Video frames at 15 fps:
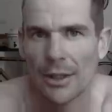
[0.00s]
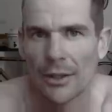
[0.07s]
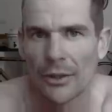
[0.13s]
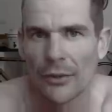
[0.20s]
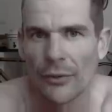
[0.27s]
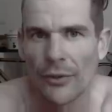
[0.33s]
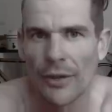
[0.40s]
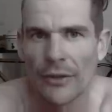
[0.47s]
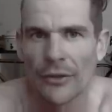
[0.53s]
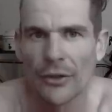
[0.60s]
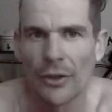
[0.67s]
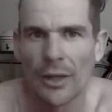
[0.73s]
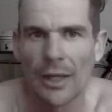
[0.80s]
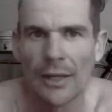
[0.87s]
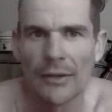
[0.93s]
So for these
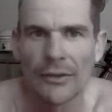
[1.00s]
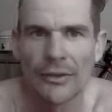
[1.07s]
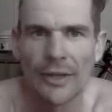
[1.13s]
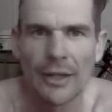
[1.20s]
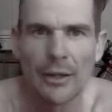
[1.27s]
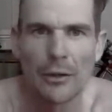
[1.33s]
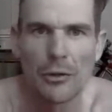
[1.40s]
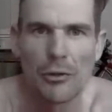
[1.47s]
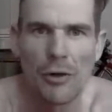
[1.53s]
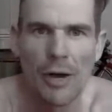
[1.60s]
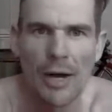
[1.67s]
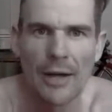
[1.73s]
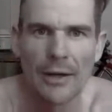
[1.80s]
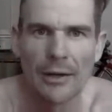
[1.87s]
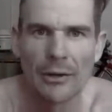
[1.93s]
guys, they can
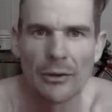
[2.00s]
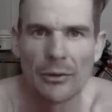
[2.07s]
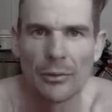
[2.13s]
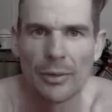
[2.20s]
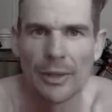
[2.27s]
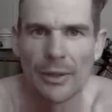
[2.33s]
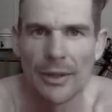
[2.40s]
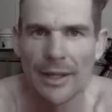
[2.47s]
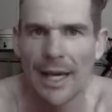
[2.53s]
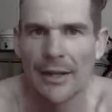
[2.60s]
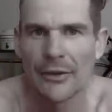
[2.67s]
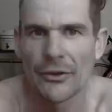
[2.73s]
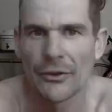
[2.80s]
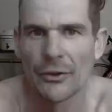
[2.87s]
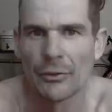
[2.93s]
grind a little bit. The
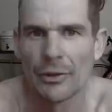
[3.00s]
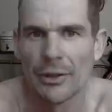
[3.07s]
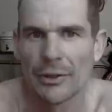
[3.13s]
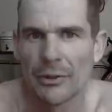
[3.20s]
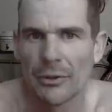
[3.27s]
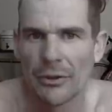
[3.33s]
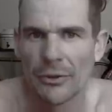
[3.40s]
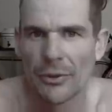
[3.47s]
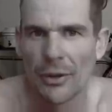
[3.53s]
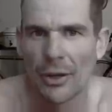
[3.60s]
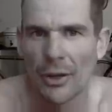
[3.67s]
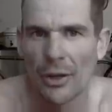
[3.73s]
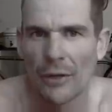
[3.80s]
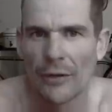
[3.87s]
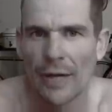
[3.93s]
cadence is still really good, it's
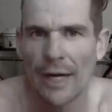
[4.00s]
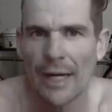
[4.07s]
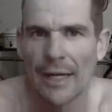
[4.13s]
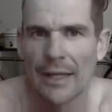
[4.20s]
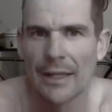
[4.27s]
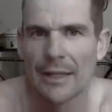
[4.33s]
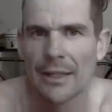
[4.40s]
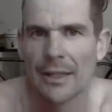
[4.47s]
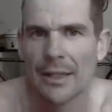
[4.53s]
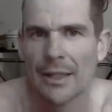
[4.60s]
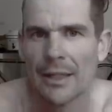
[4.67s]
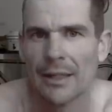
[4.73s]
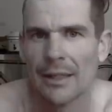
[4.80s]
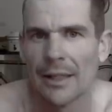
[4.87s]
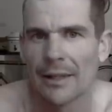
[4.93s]
like over 80.
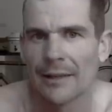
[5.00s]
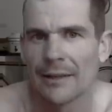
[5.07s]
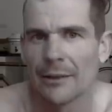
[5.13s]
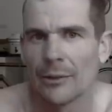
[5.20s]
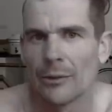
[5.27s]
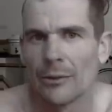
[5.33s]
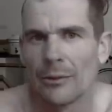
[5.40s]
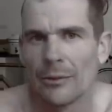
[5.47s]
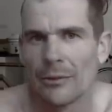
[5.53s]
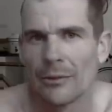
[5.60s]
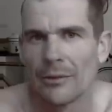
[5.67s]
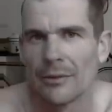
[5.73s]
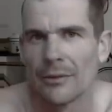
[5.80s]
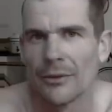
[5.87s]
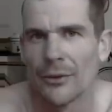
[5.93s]
They still
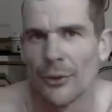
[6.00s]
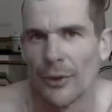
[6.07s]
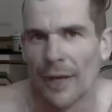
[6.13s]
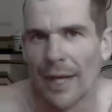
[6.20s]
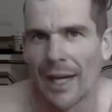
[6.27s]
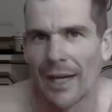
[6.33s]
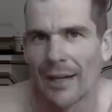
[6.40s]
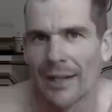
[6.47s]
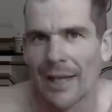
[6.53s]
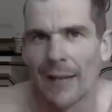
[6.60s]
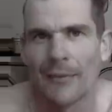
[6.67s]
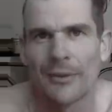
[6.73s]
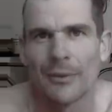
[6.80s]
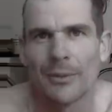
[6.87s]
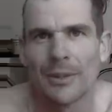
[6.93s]
do that
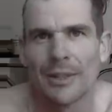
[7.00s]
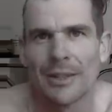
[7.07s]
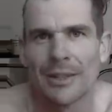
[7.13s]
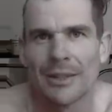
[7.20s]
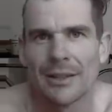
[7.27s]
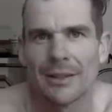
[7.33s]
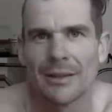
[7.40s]
comfortably